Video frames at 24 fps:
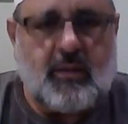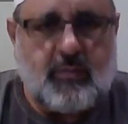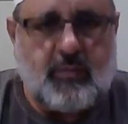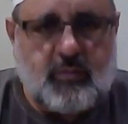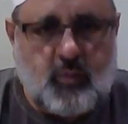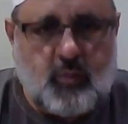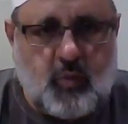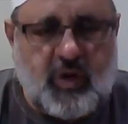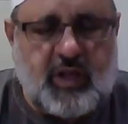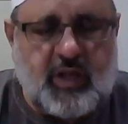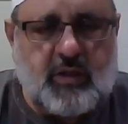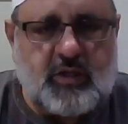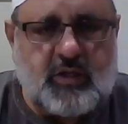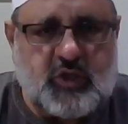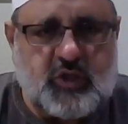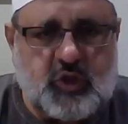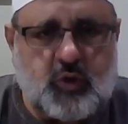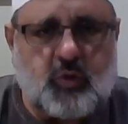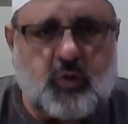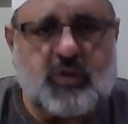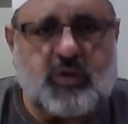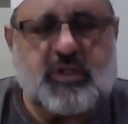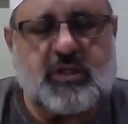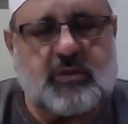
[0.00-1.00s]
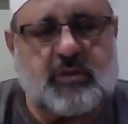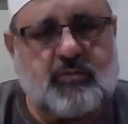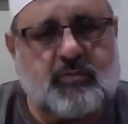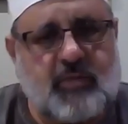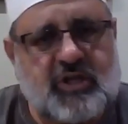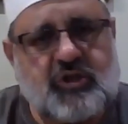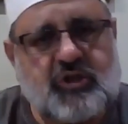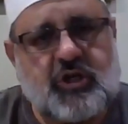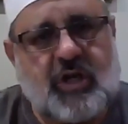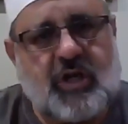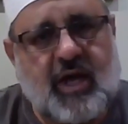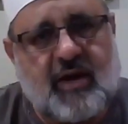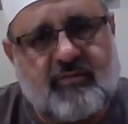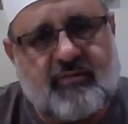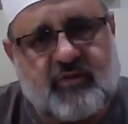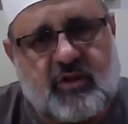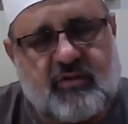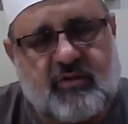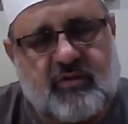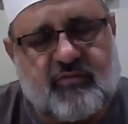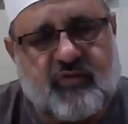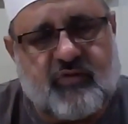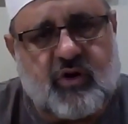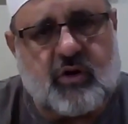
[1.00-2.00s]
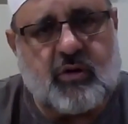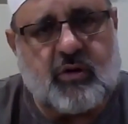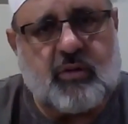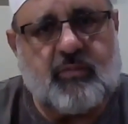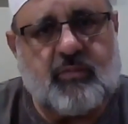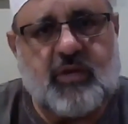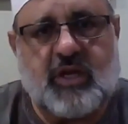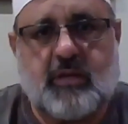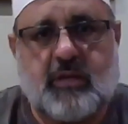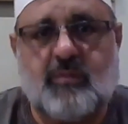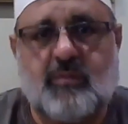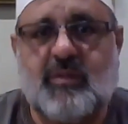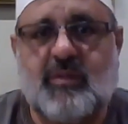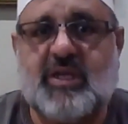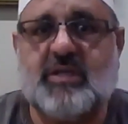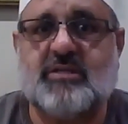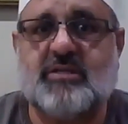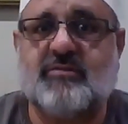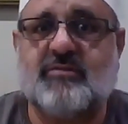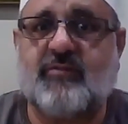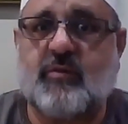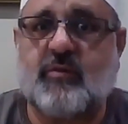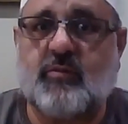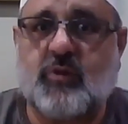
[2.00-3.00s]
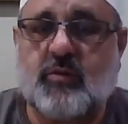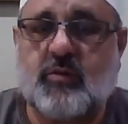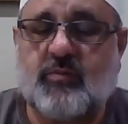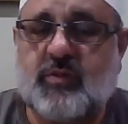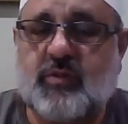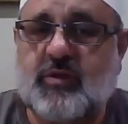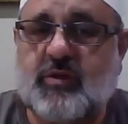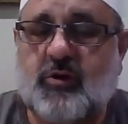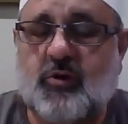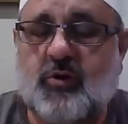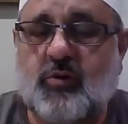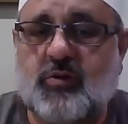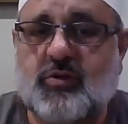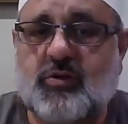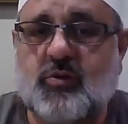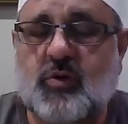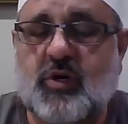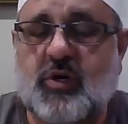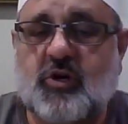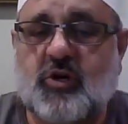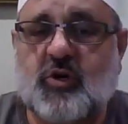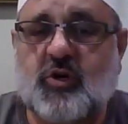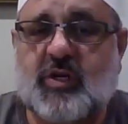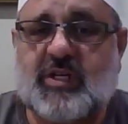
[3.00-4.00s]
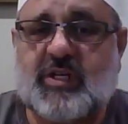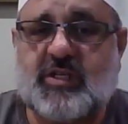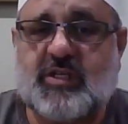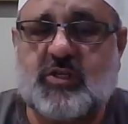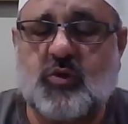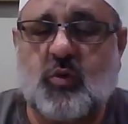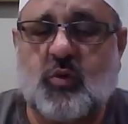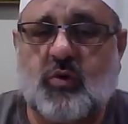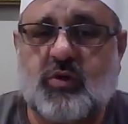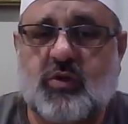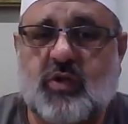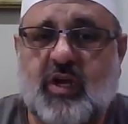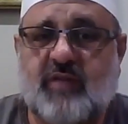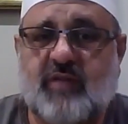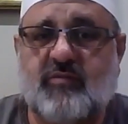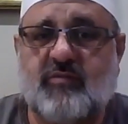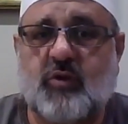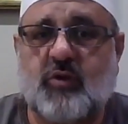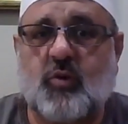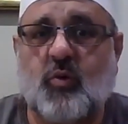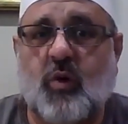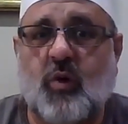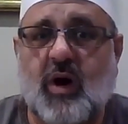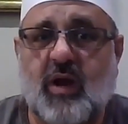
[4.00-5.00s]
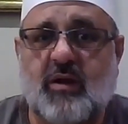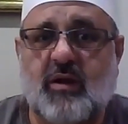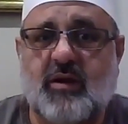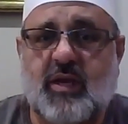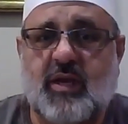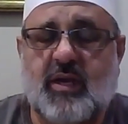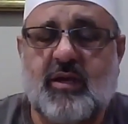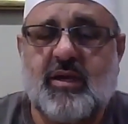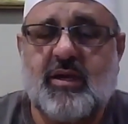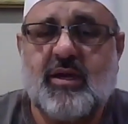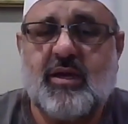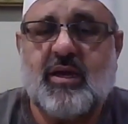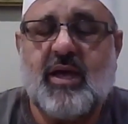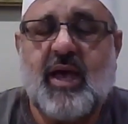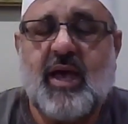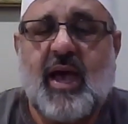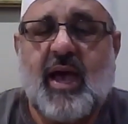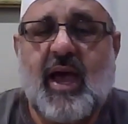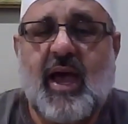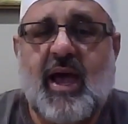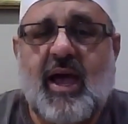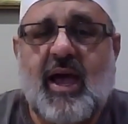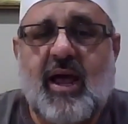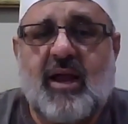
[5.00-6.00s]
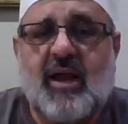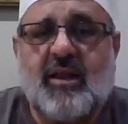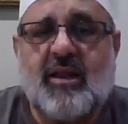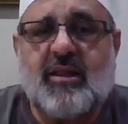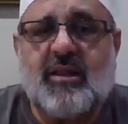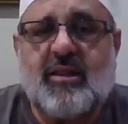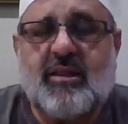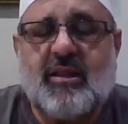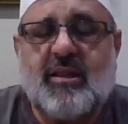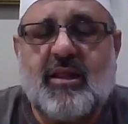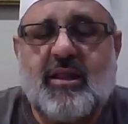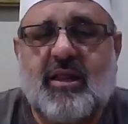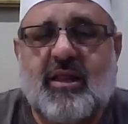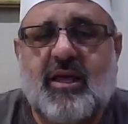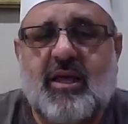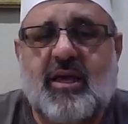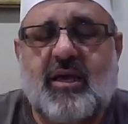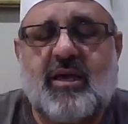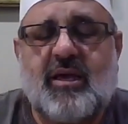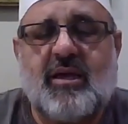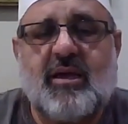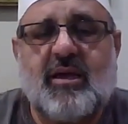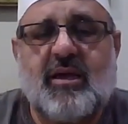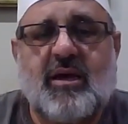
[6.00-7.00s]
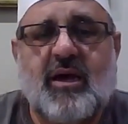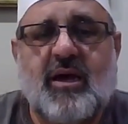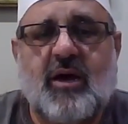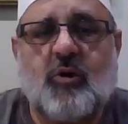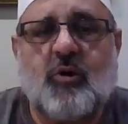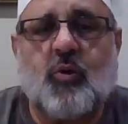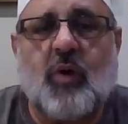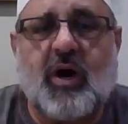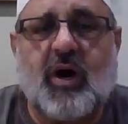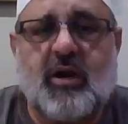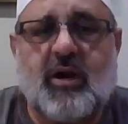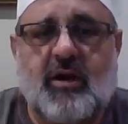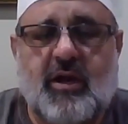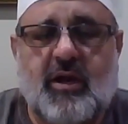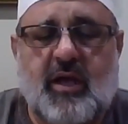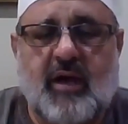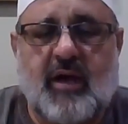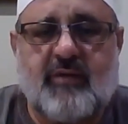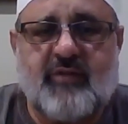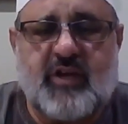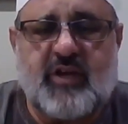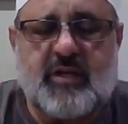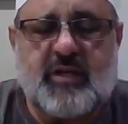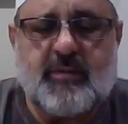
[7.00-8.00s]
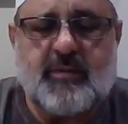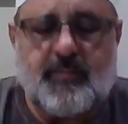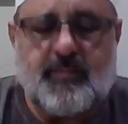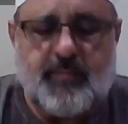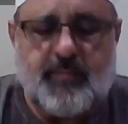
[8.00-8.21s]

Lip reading: when the source is mentioned after the verb, it means from the, to increase or to give the quality and the quantity of it.